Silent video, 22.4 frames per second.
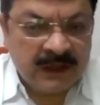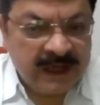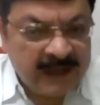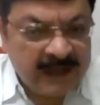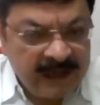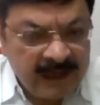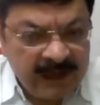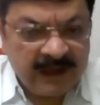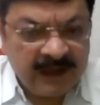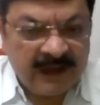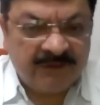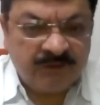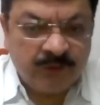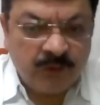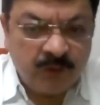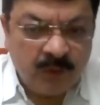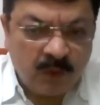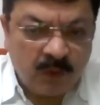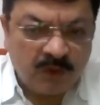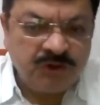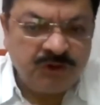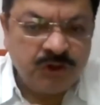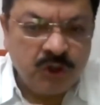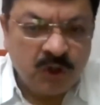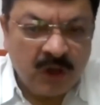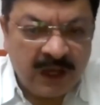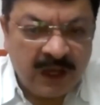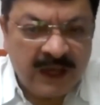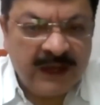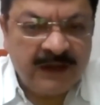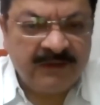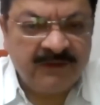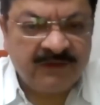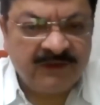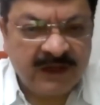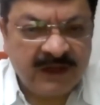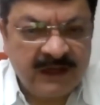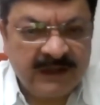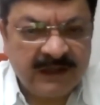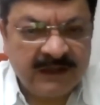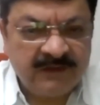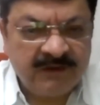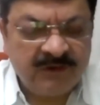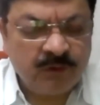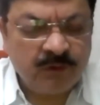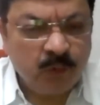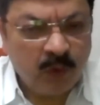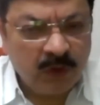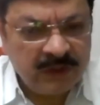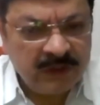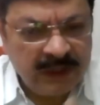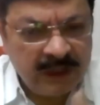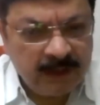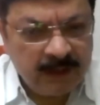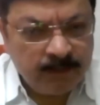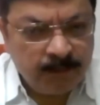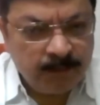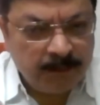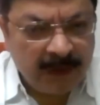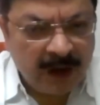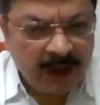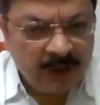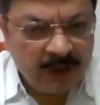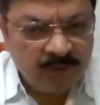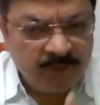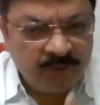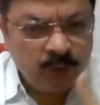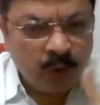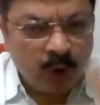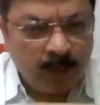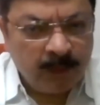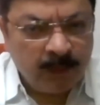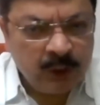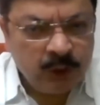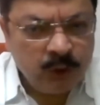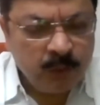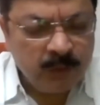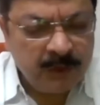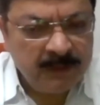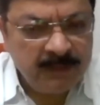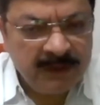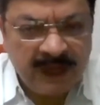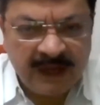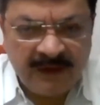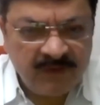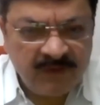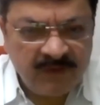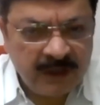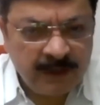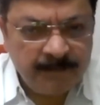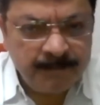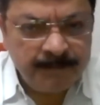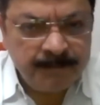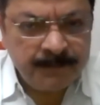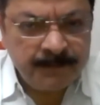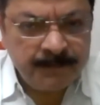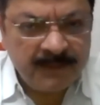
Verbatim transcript: cleanliness, you know, washing your hands, sanitization, what they part of normal human behavior?